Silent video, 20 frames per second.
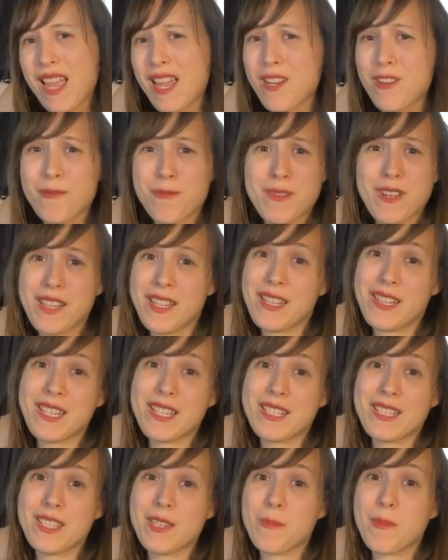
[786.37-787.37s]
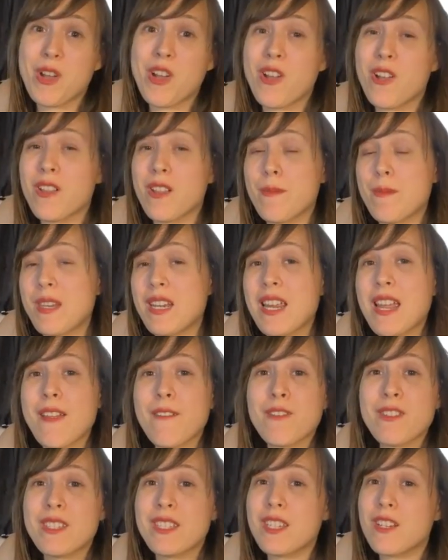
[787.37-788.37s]
I could really list them all. I mean,
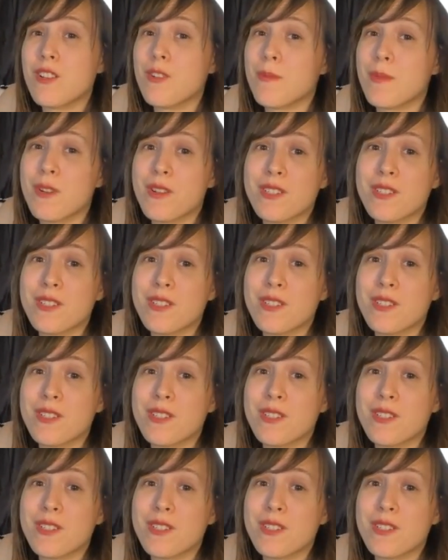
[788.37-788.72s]
every single